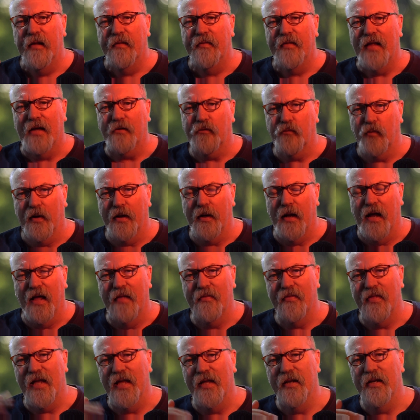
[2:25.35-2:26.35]

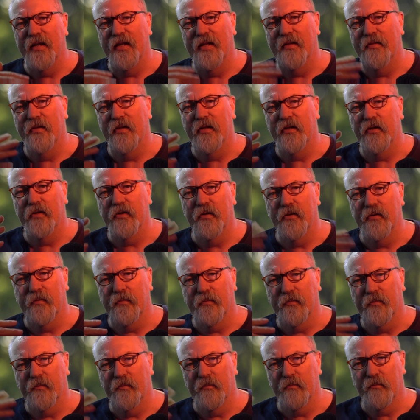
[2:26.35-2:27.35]
And then in the
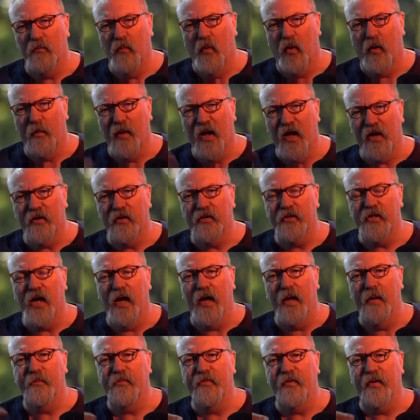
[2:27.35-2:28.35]
more modern
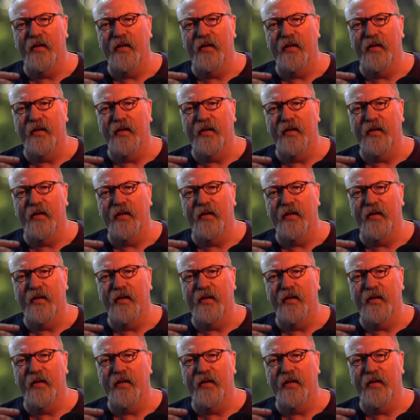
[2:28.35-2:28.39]
times,